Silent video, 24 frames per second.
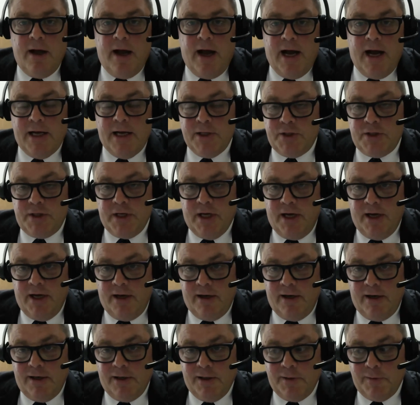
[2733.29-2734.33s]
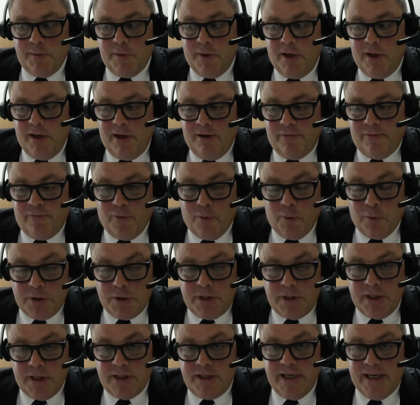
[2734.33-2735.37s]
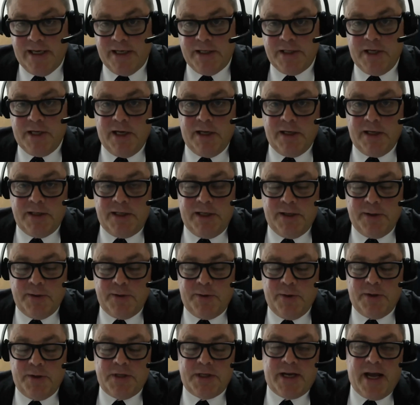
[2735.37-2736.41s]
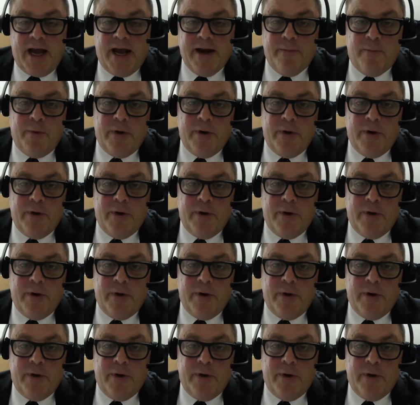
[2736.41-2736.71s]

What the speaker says: as a fraudster seeks to escape